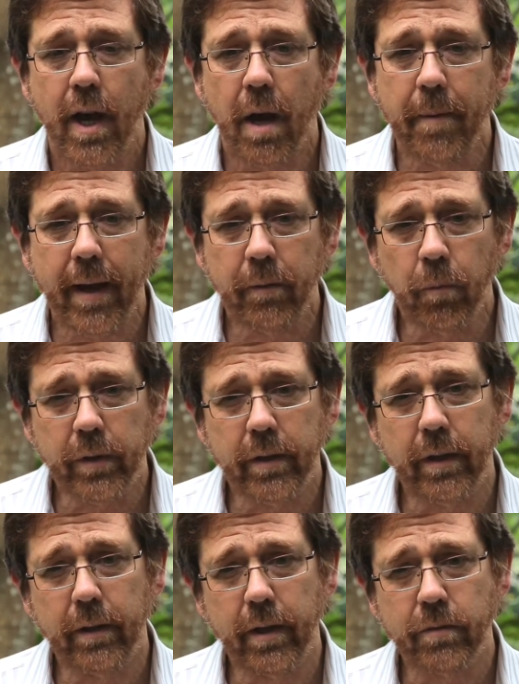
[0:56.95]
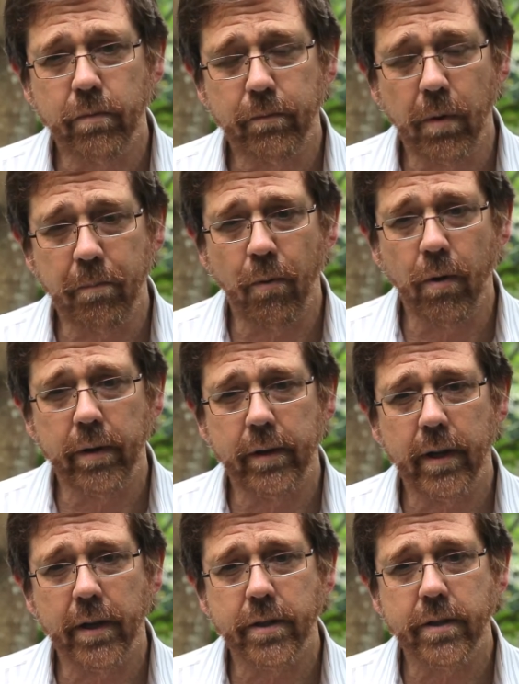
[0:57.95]
Um, and what the, this report
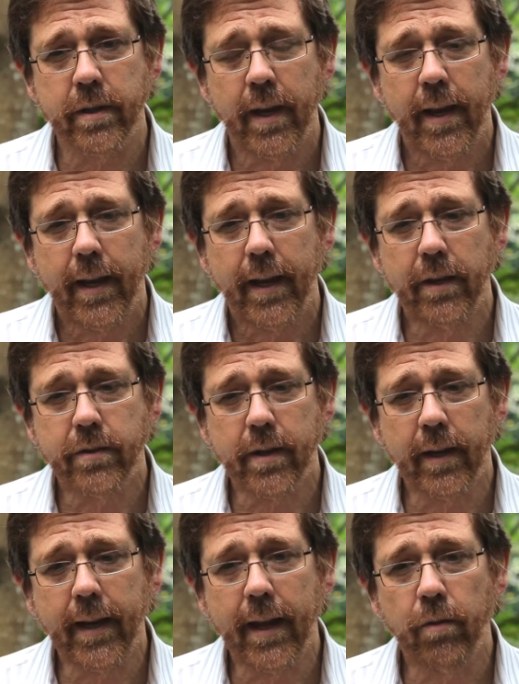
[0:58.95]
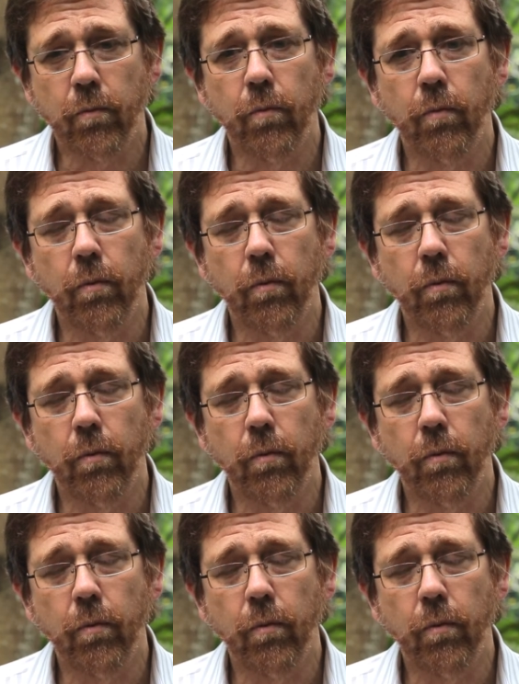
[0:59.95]
does is, again,